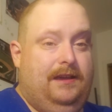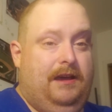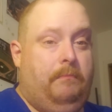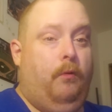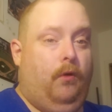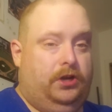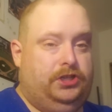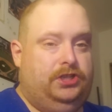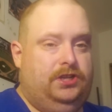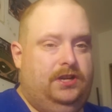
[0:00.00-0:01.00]
a
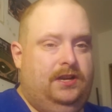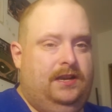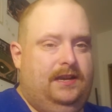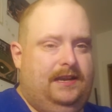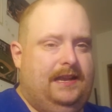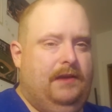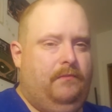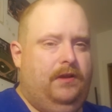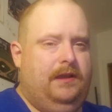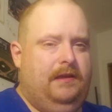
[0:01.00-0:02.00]
Porsche that they
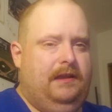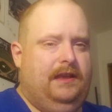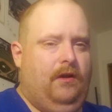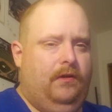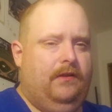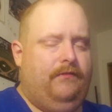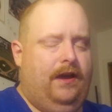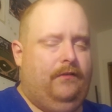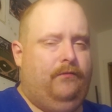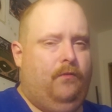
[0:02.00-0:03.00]
would go to the
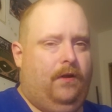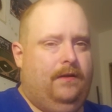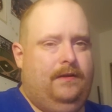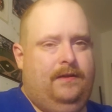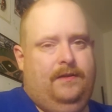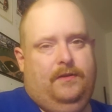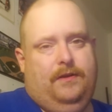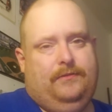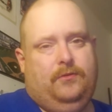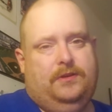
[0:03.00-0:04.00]
Final Four.
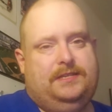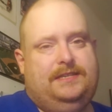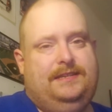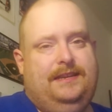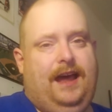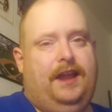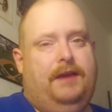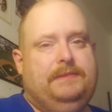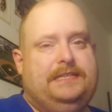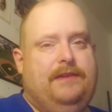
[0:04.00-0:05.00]
Of course, Don
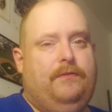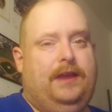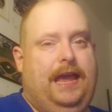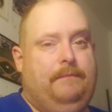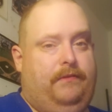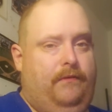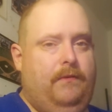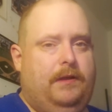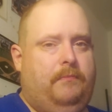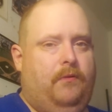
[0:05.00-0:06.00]
Imus never came through
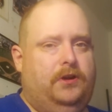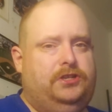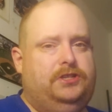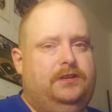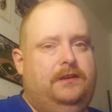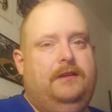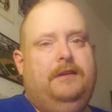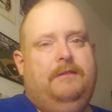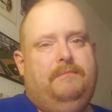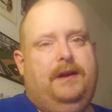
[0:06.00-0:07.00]
with the Porsche,
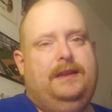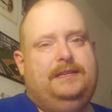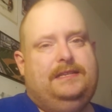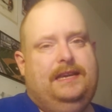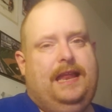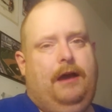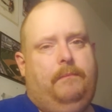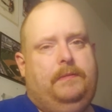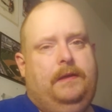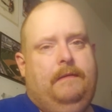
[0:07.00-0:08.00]
but it
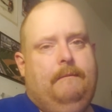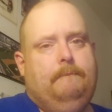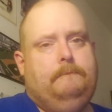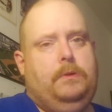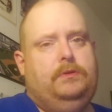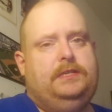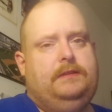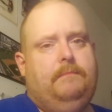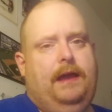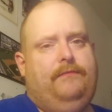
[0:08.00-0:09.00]
helped
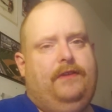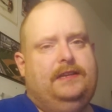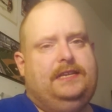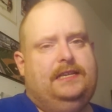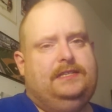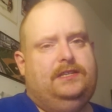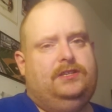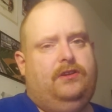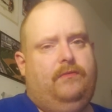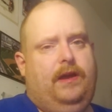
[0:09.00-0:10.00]
boost Mike Francesa's
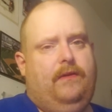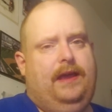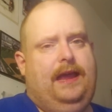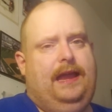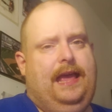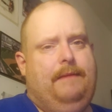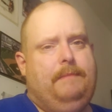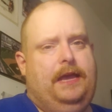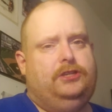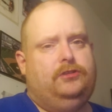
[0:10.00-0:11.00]
career in a
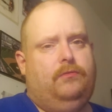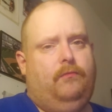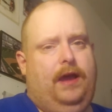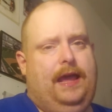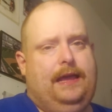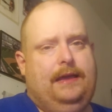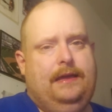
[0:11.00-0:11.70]
major way.